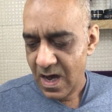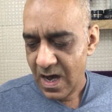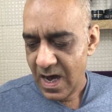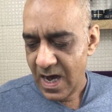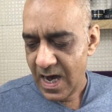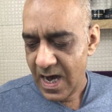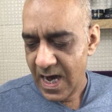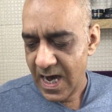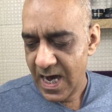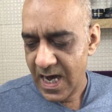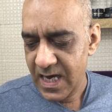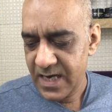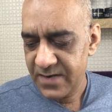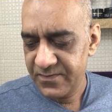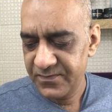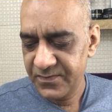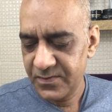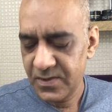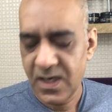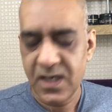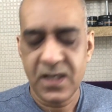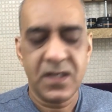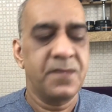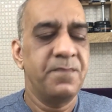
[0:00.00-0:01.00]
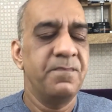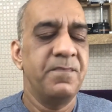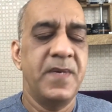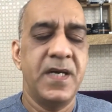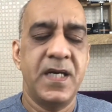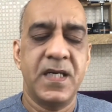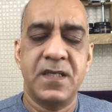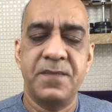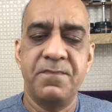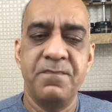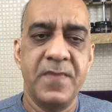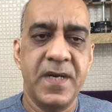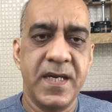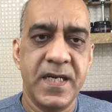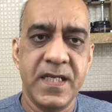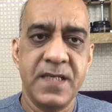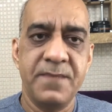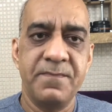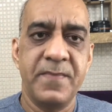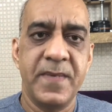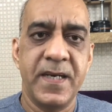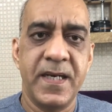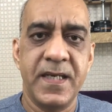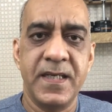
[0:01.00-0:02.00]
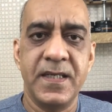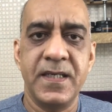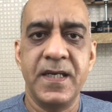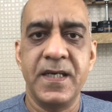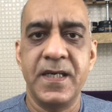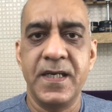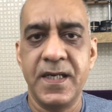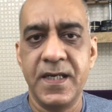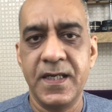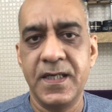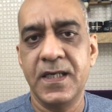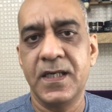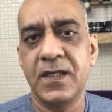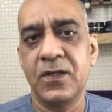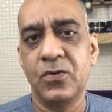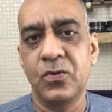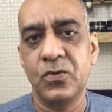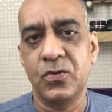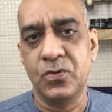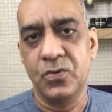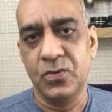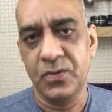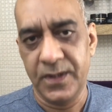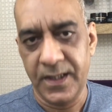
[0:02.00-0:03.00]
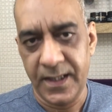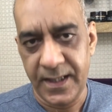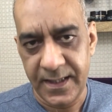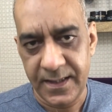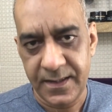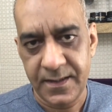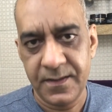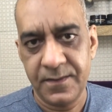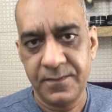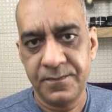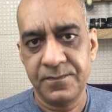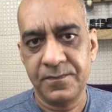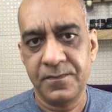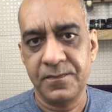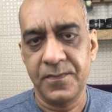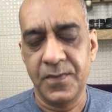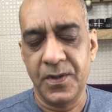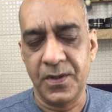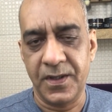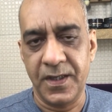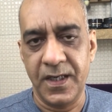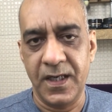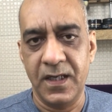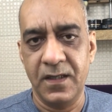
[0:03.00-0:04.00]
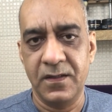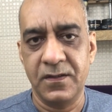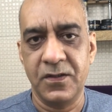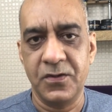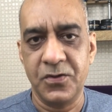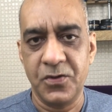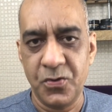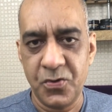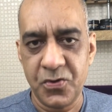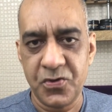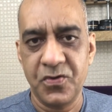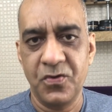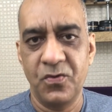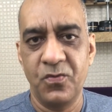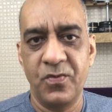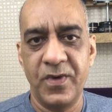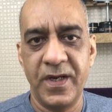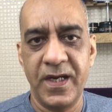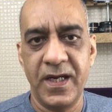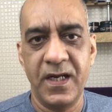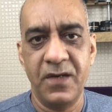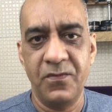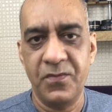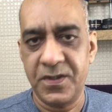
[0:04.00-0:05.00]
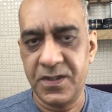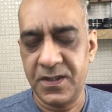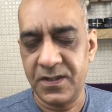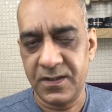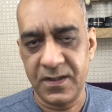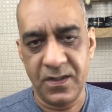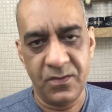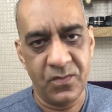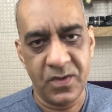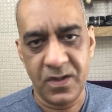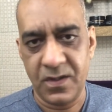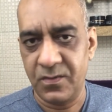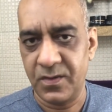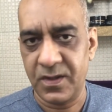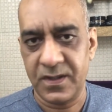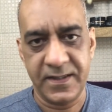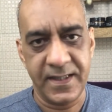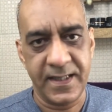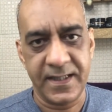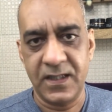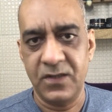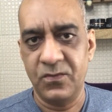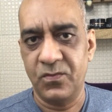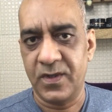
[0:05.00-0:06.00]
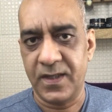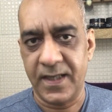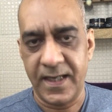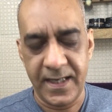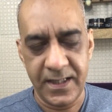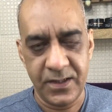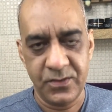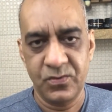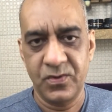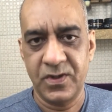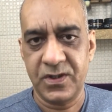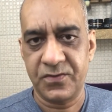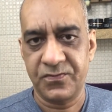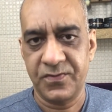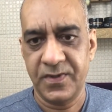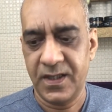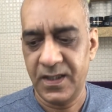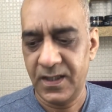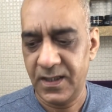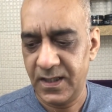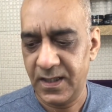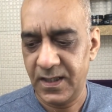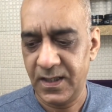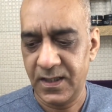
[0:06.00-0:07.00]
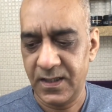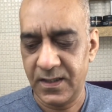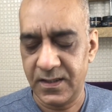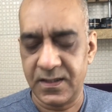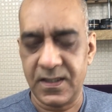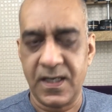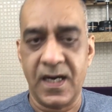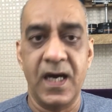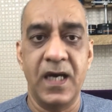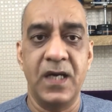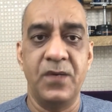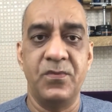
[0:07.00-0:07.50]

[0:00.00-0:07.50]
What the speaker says: I have not met many men in India who do that. Okay, the usual way, which is about exactly what I do as well, is I